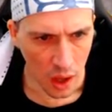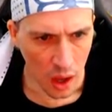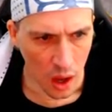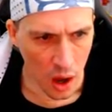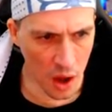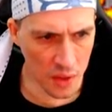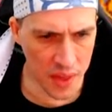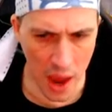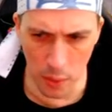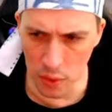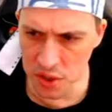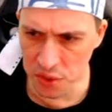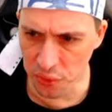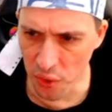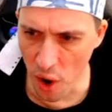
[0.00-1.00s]
Oh, that
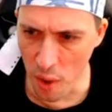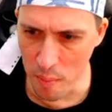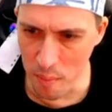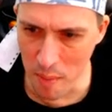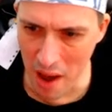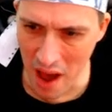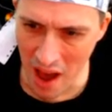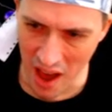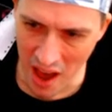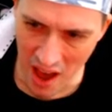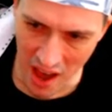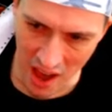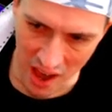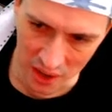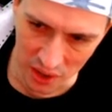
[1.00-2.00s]
was from
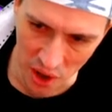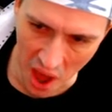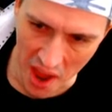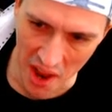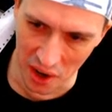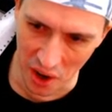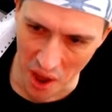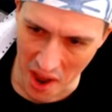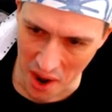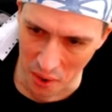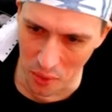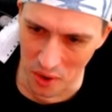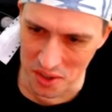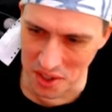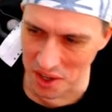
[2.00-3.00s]
Liar Liar,
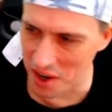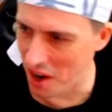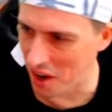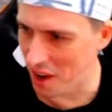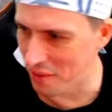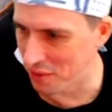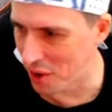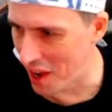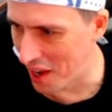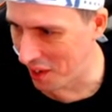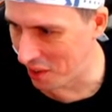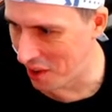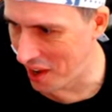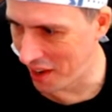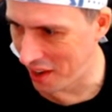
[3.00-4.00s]
wasn't it? I love Liar
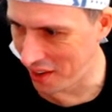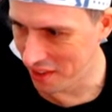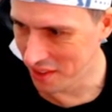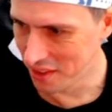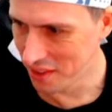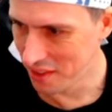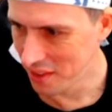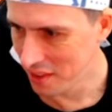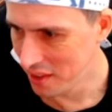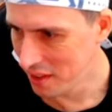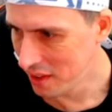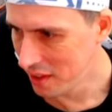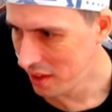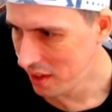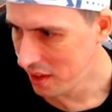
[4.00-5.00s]
Liar.
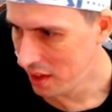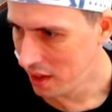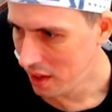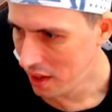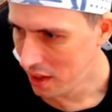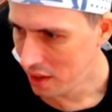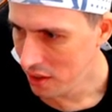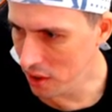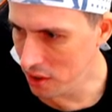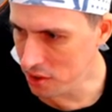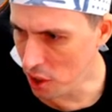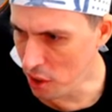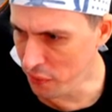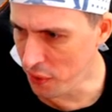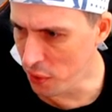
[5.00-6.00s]
Oh,
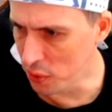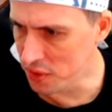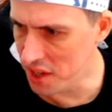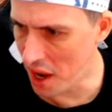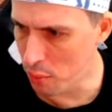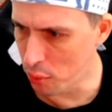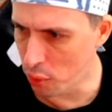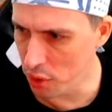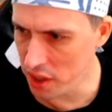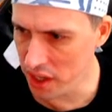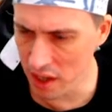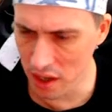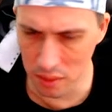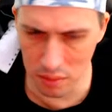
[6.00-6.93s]
don't feel dumb, Woody. I